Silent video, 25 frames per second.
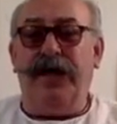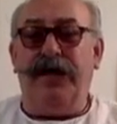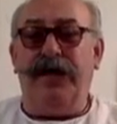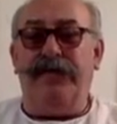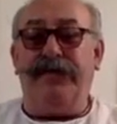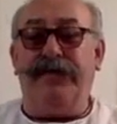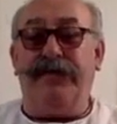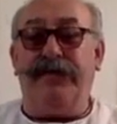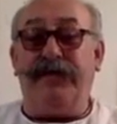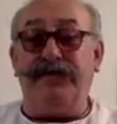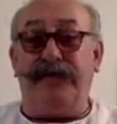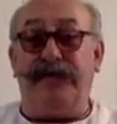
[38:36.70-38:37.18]

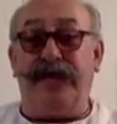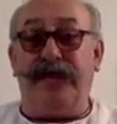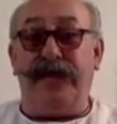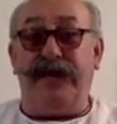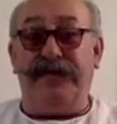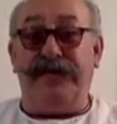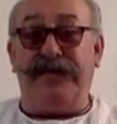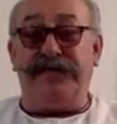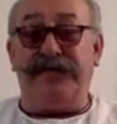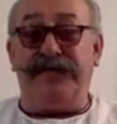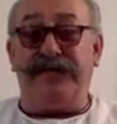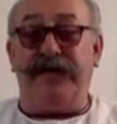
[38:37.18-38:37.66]
Because I
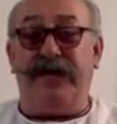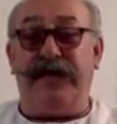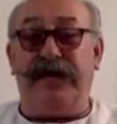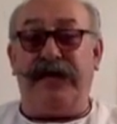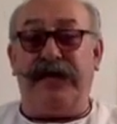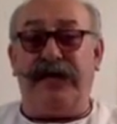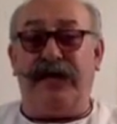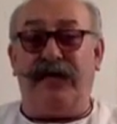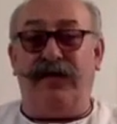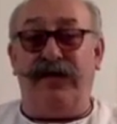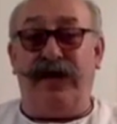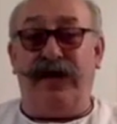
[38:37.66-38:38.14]
liked the
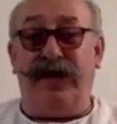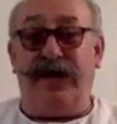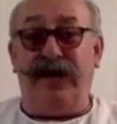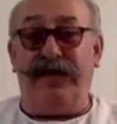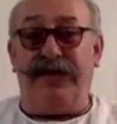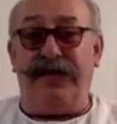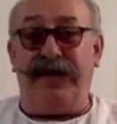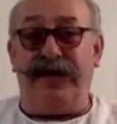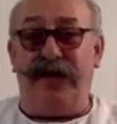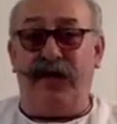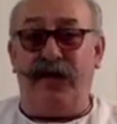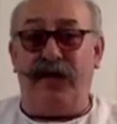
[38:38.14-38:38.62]
title of it. I
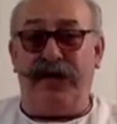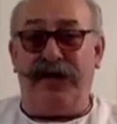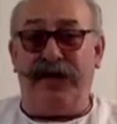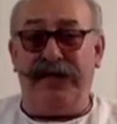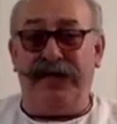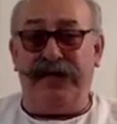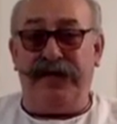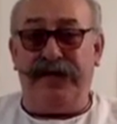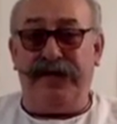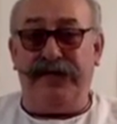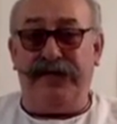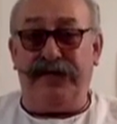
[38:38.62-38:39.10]
had no
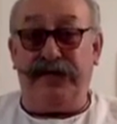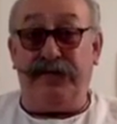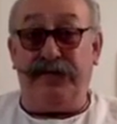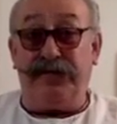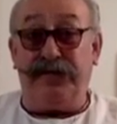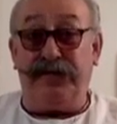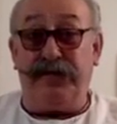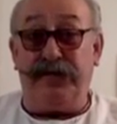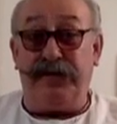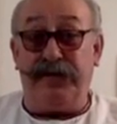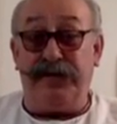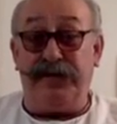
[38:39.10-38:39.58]
idea that it was
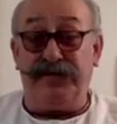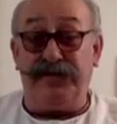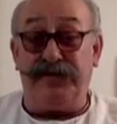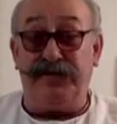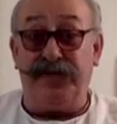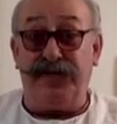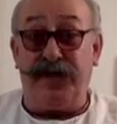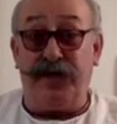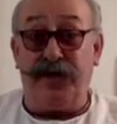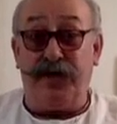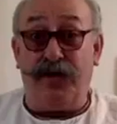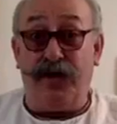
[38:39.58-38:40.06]
going to be
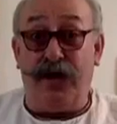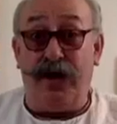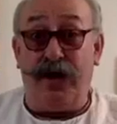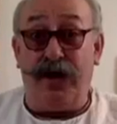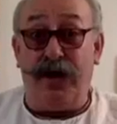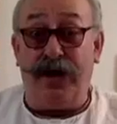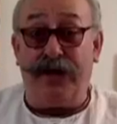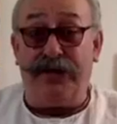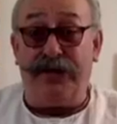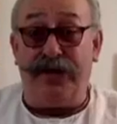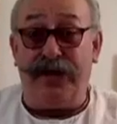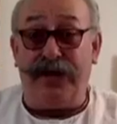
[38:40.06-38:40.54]
so
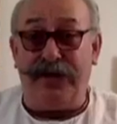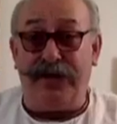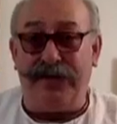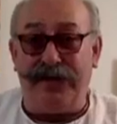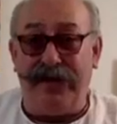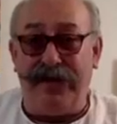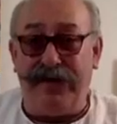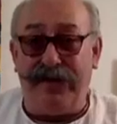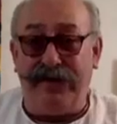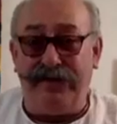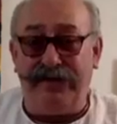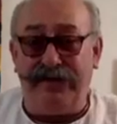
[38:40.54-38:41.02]
highbrow and
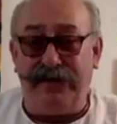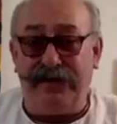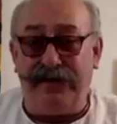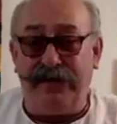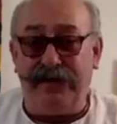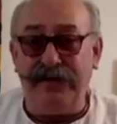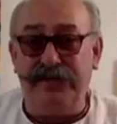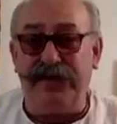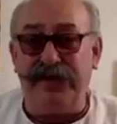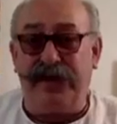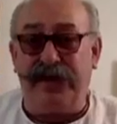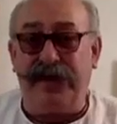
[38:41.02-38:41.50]

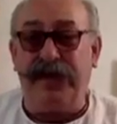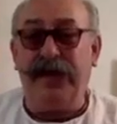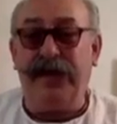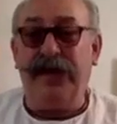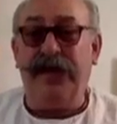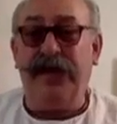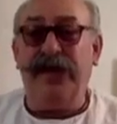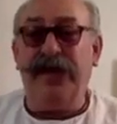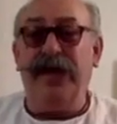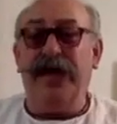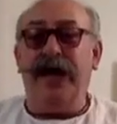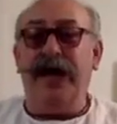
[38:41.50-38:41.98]
highfalutin.
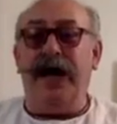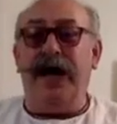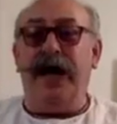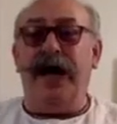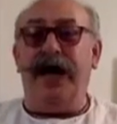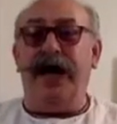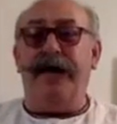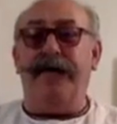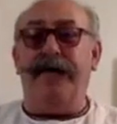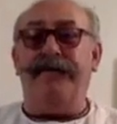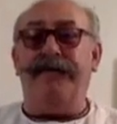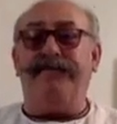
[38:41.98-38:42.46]

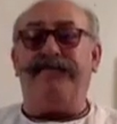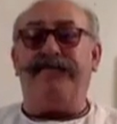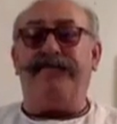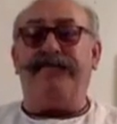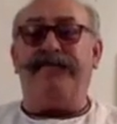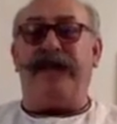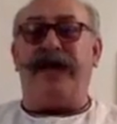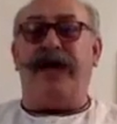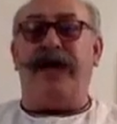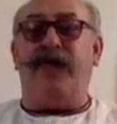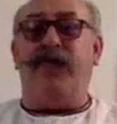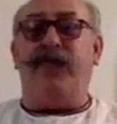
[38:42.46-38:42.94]
And
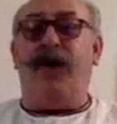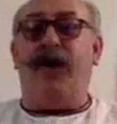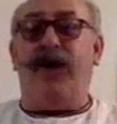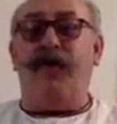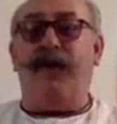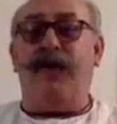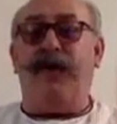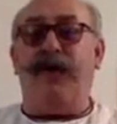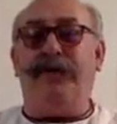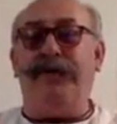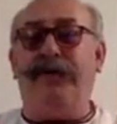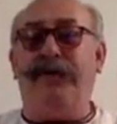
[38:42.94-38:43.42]
while we were